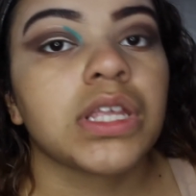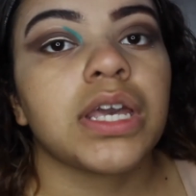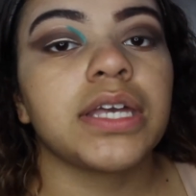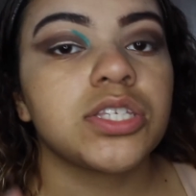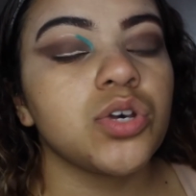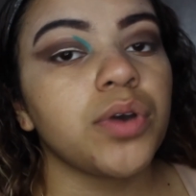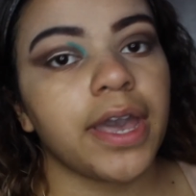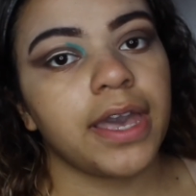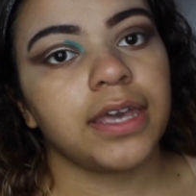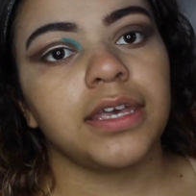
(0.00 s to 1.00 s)
It's
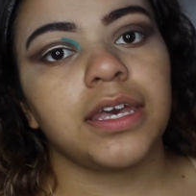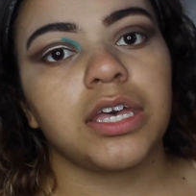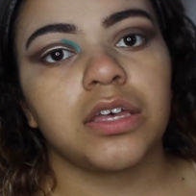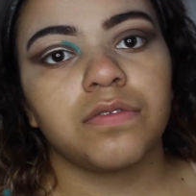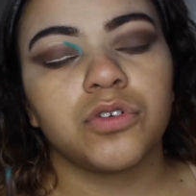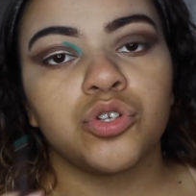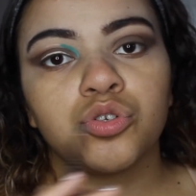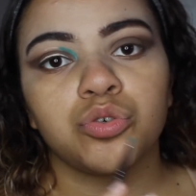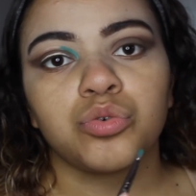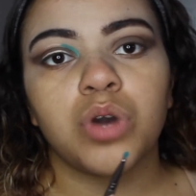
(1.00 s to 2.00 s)
okay if
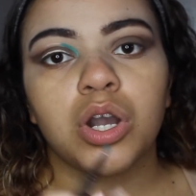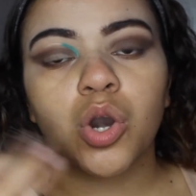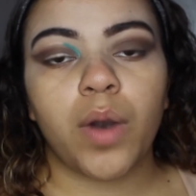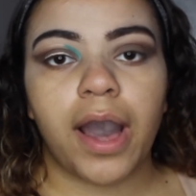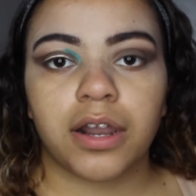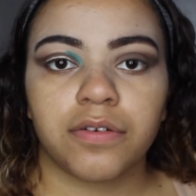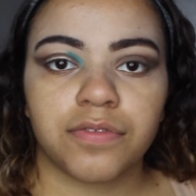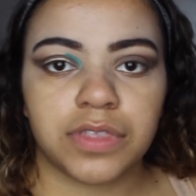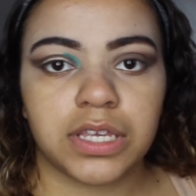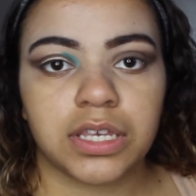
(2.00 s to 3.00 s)
you go out
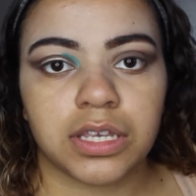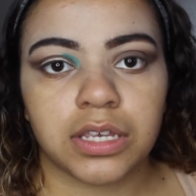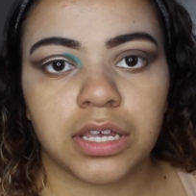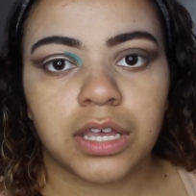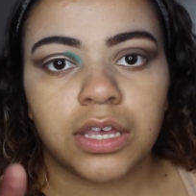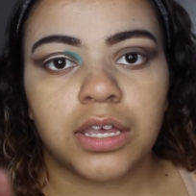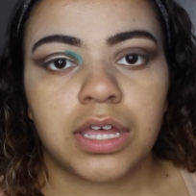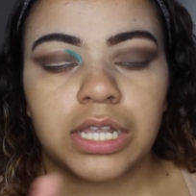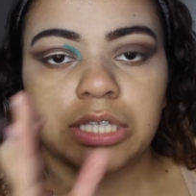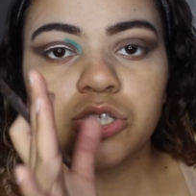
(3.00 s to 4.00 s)
of the
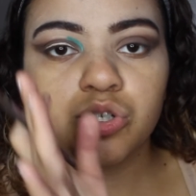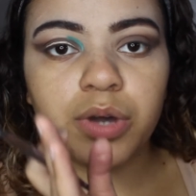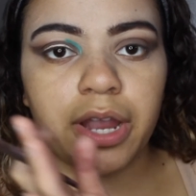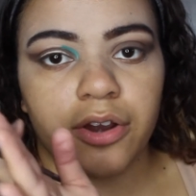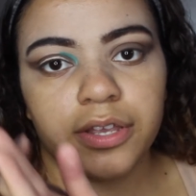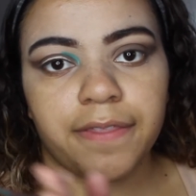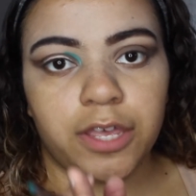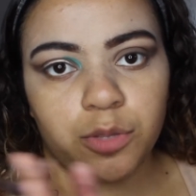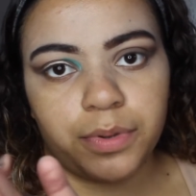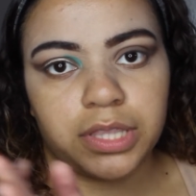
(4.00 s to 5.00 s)
little area
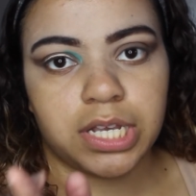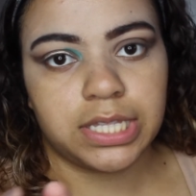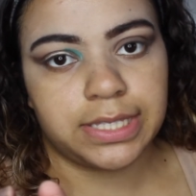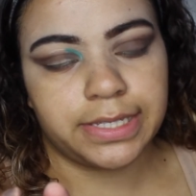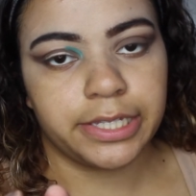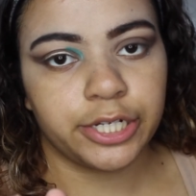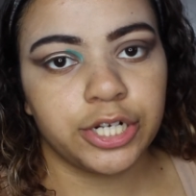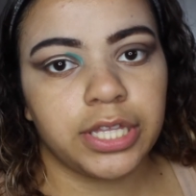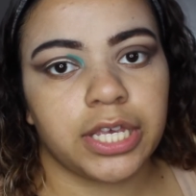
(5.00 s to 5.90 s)
that you put the concealer.